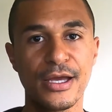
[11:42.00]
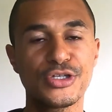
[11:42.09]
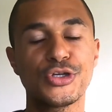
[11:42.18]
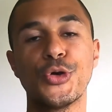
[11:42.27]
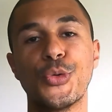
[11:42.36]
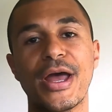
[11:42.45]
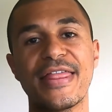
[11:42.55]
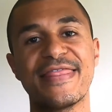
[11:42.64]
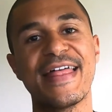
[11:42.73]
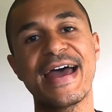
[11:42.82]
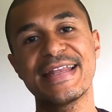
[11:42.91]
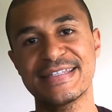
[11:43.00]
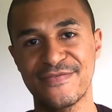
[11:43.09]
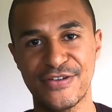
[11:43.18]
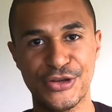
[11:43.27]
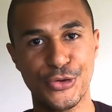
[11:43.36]
So that is
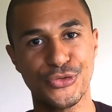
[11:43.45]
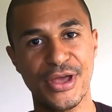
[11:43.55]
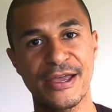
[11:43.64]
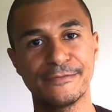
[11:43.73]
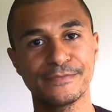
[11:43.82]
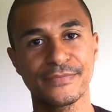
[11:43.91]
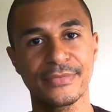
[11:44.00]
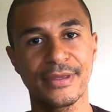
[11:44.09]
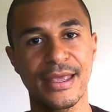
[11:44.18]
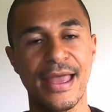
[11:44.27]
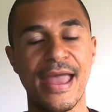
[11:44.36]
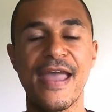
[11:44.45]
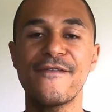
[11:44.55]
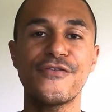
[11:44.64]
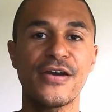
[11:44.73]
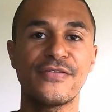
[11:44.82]
the video there.
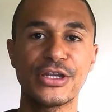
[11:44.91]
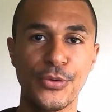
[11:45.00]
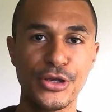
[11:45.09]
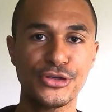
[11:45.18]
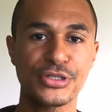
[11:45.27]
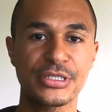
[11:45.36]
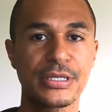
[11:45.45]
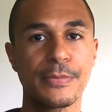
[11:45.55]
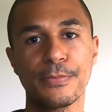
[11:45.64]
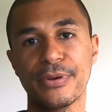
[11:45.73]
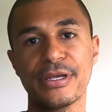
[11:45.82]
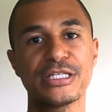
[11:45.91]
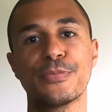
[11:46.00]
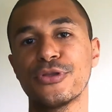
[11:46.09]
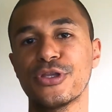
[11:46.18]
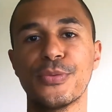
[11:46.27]
If you have any questions, please
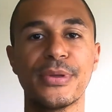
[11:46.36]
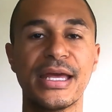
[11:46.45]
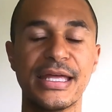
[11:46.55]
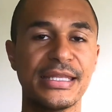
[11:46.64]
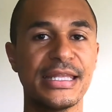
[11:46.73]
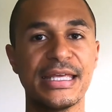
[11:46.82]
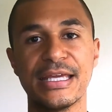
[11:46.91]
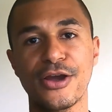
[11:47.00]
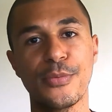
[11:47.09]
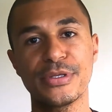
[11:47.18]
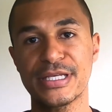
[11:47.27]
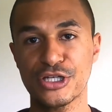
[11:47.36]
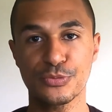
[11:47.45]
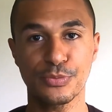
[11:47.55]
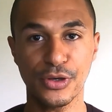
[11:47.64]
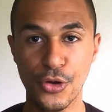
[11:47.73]
put them in the comment
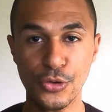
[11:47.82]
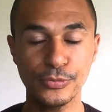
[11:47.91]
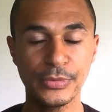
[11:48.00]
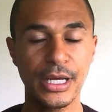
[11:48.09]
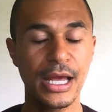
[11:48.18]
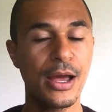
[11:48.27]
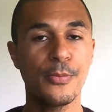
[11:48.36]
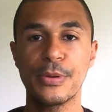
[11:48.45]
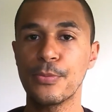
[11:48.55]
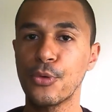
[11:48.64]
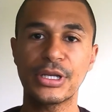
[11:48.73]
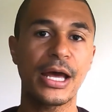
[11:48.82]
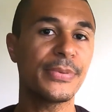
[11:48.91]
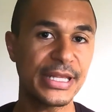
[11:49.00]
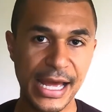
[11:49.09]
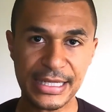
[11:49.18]
section below. I'll be more than
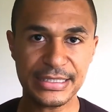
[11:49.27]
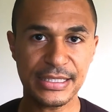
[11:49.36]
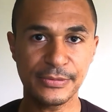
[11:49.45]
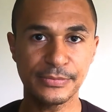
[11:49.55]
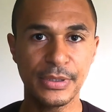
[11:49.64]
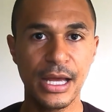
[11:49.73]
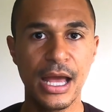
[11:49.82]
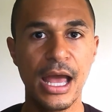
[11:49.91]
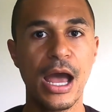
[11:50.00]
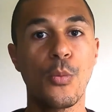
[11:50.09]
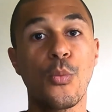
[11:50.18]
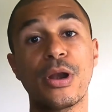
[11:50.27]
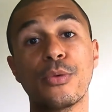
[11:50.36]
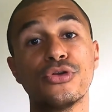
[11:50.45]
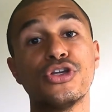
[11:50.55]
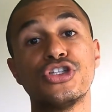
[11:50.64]
happy to answer them. And what
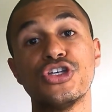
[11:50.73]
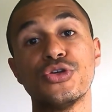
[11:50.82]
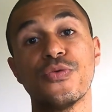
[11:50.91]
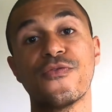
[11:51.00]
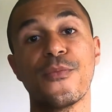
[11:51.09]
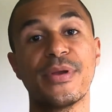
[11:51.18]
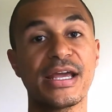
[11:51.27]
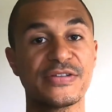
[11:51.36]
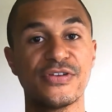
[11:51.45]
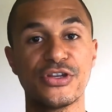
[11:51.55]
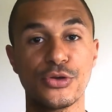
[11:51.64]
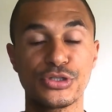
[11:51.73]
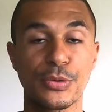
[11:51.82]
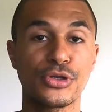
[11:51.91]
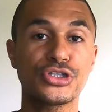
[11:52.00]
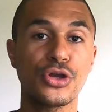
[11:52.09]
I'm going to do for my next video is I'm
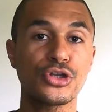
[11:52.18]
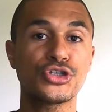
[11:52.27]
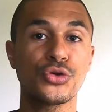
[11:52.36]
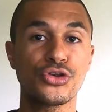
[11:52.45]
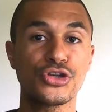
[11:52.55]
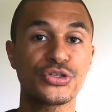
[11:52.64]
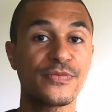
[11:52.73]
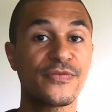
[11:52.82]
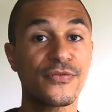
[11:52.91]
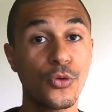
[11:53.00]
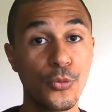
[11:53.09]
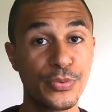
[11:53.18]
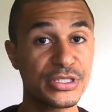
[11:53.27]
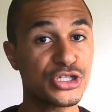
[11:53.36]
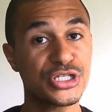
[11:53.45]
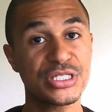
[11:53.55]
going to start showing you some floor
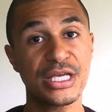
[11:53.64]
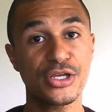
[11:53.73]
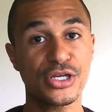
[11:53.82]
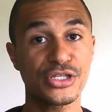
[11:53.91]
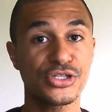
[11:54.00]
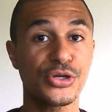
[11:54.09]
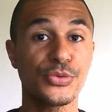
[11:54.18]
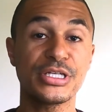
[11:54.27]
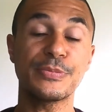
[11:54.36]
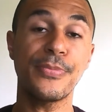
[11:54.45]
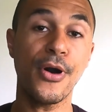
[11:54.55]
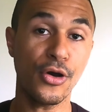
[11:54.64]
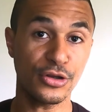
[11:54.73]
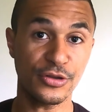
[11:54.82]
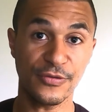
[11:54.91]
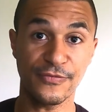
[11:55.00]
positions that you can do as part
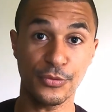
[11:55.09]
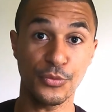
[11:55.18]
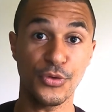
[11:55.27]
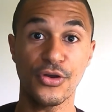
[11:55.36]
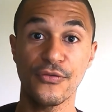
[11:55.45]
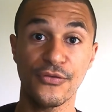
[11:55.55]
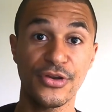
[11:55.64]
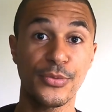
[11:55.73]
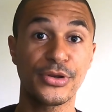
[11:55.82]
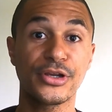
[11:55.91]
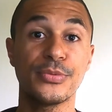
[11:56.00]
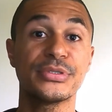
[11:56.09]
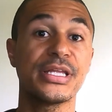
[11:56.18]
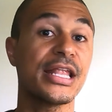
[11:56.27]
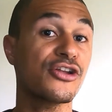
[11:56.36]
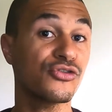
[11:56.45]
of the recovery when it comes
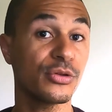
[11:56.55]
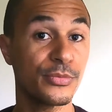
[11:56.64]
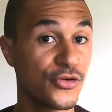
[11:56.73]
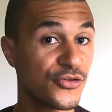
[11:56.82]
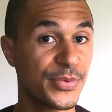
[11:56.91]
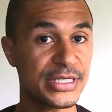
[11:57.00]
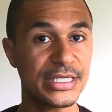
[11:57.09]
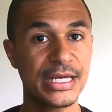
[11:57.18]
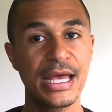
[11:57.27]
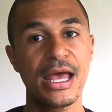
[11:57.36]
to natural movement.